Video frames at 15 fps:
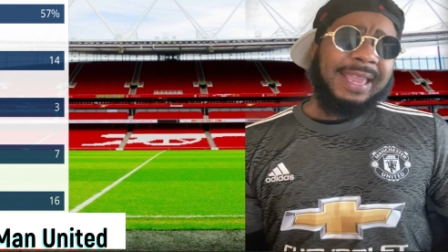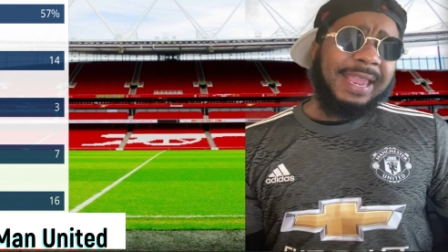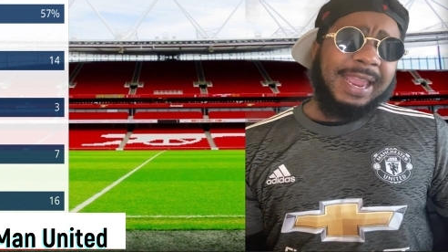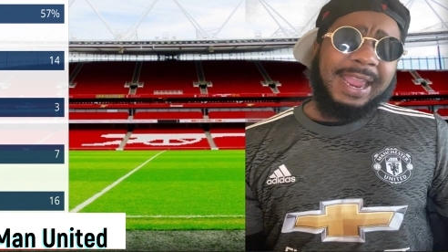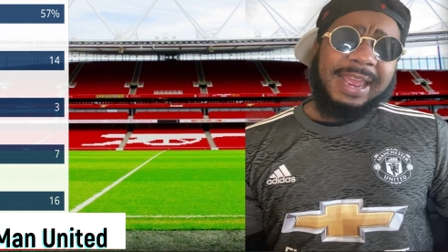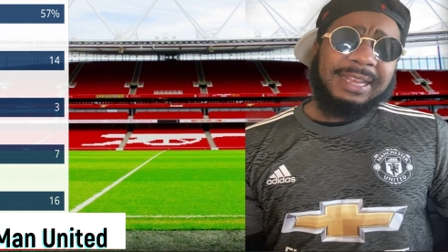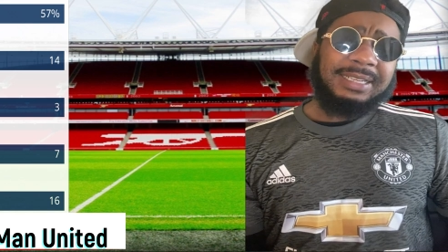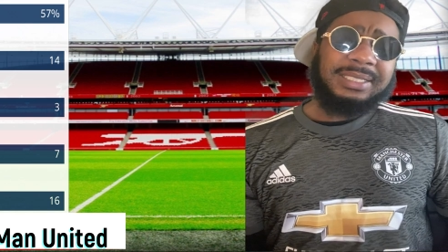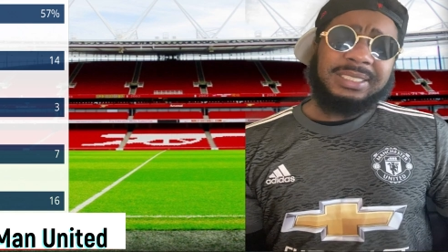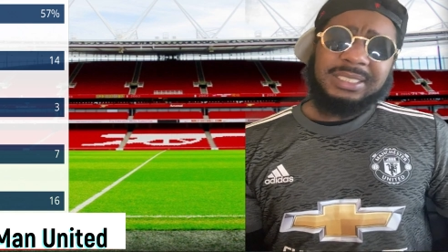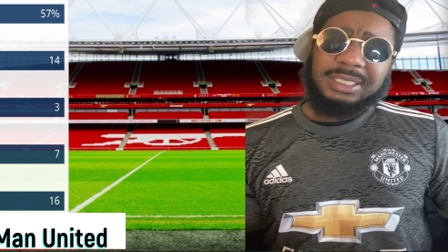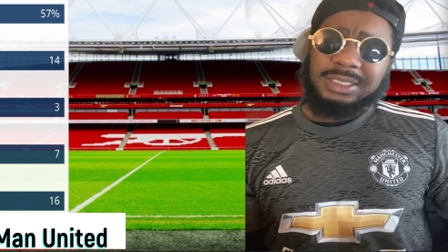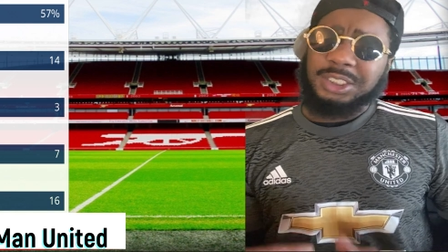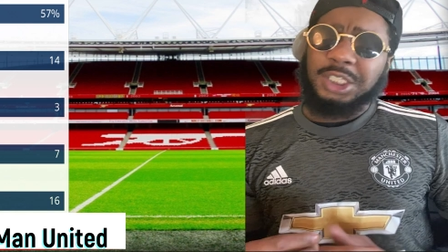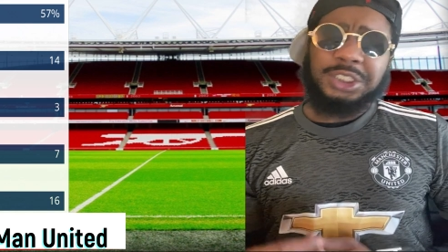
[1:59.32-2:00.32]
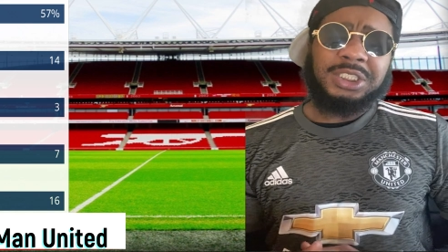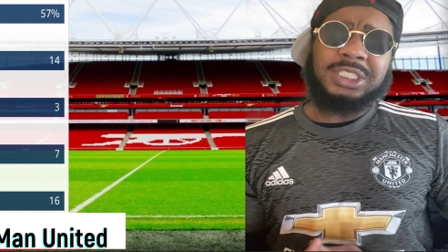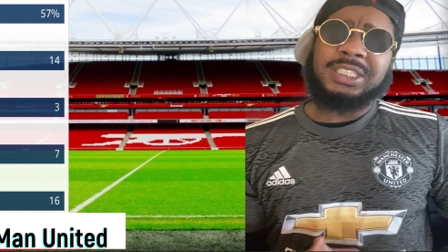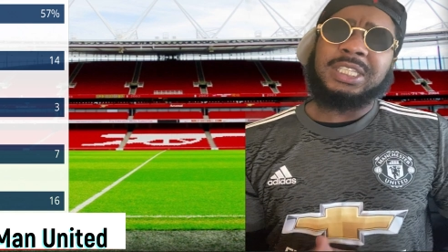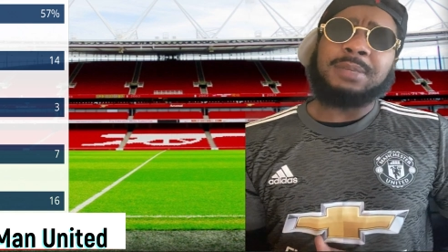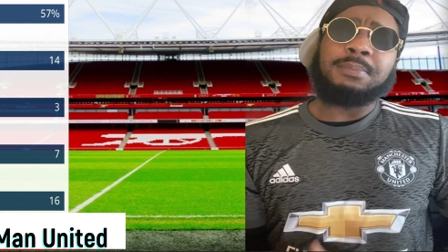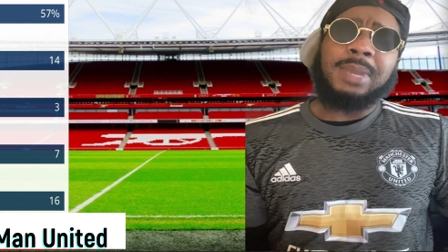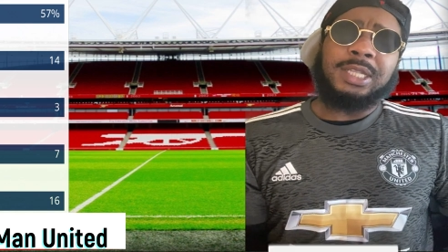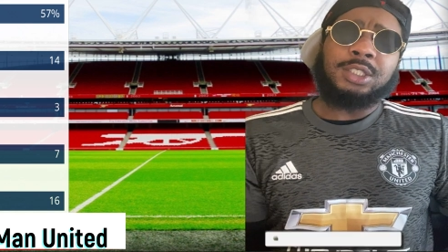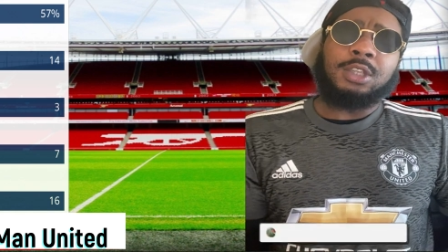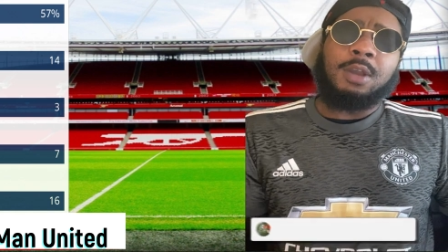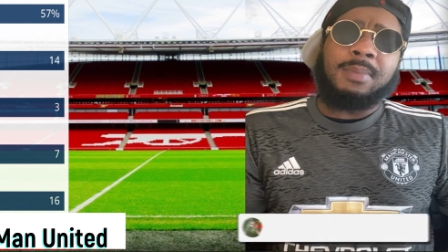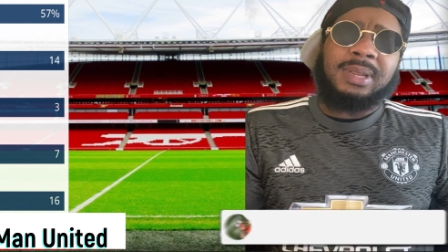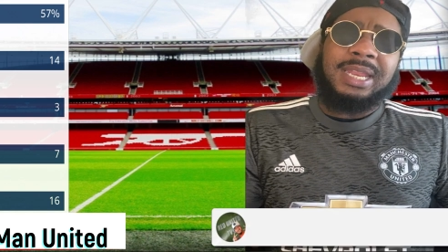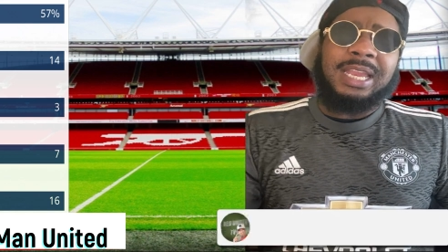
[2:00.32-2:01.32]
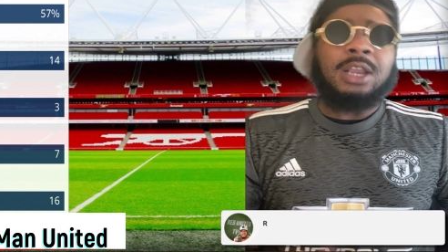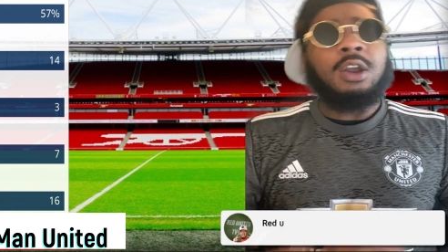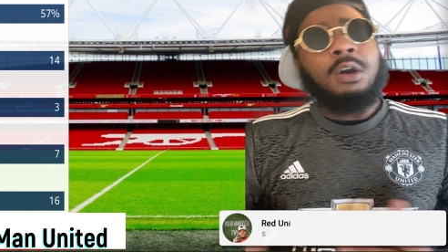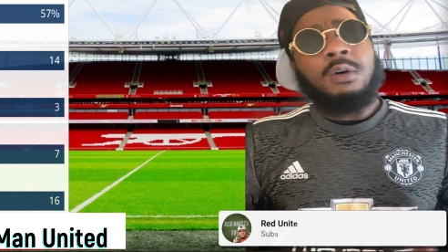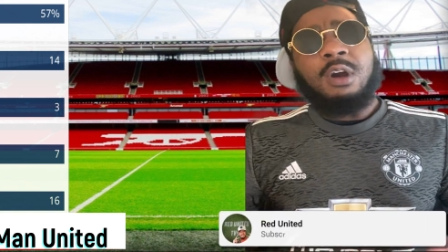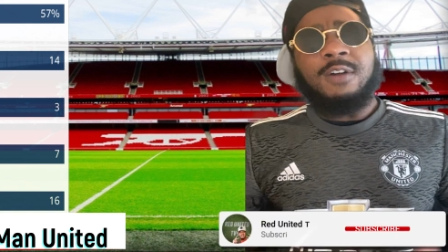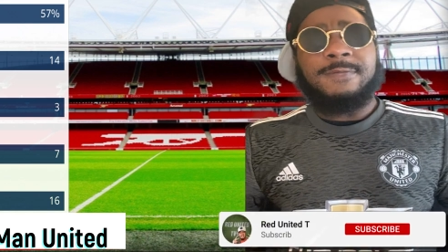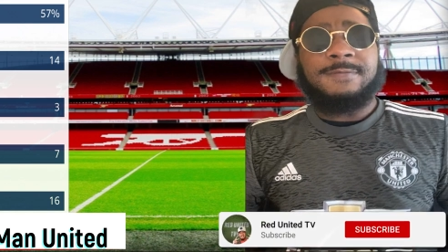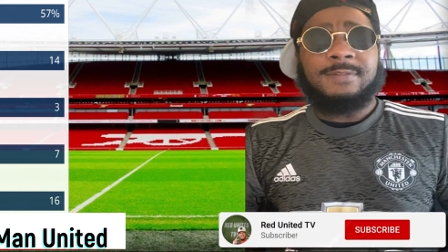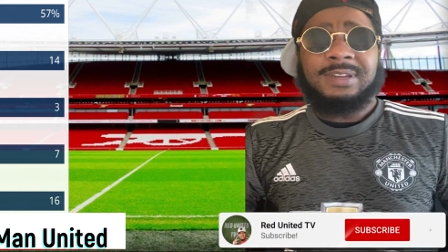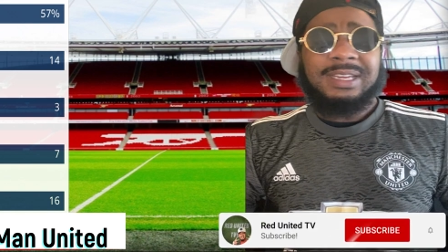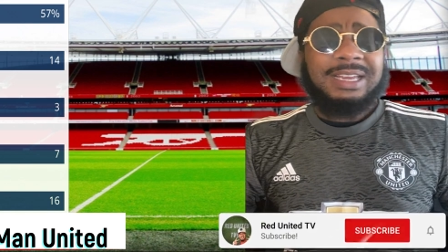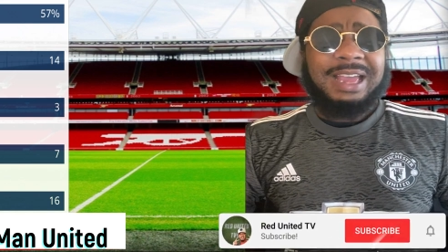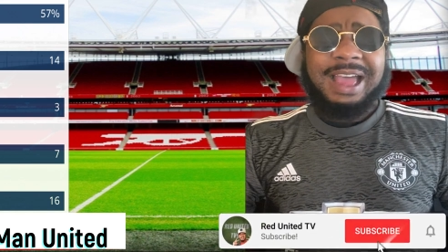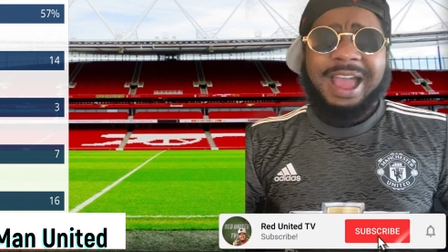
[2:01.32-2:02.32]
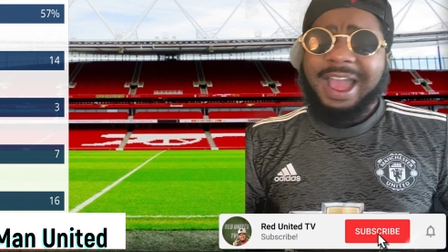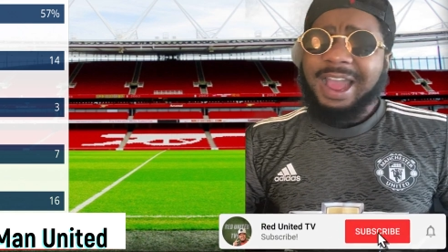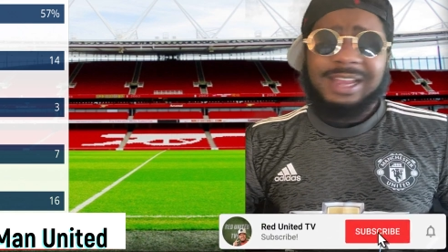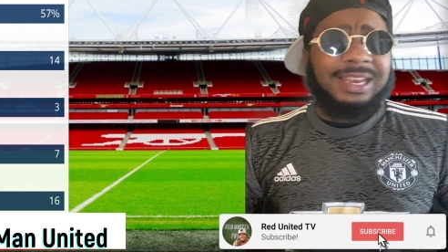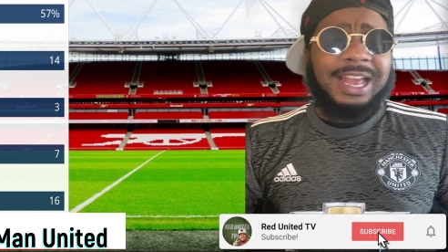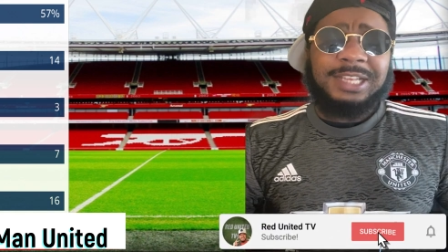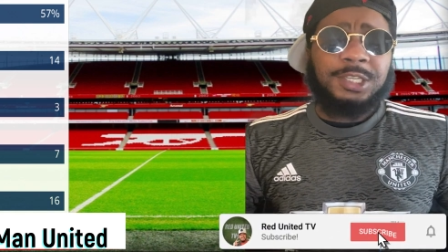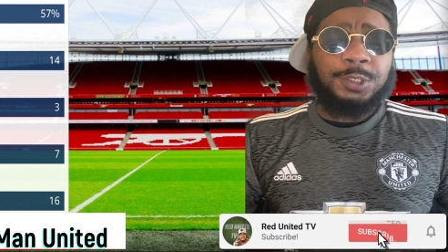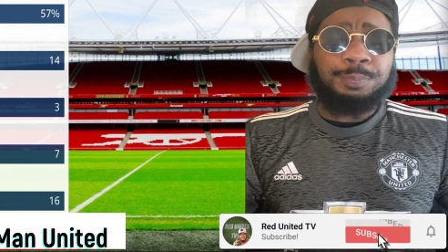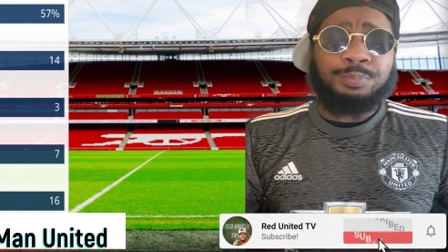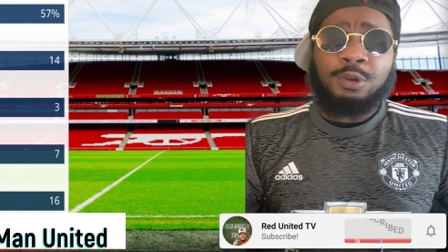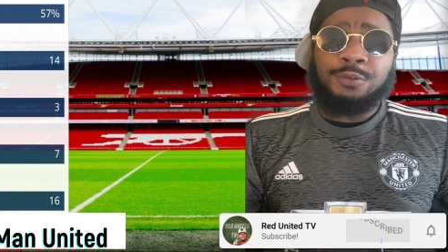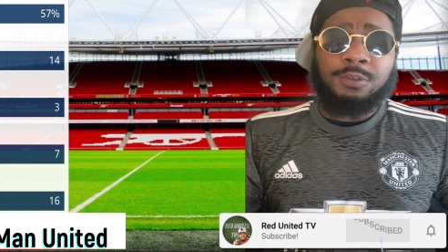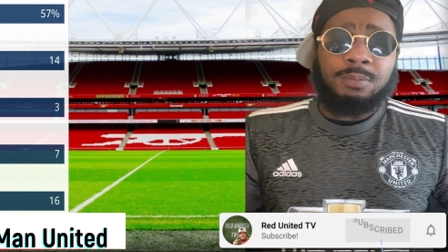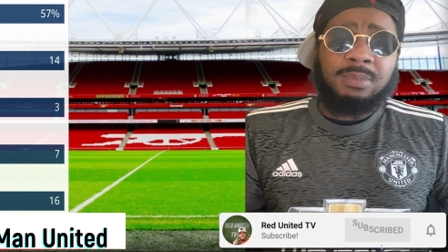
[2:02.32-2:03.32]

And just to see McTominay go off, that just proved to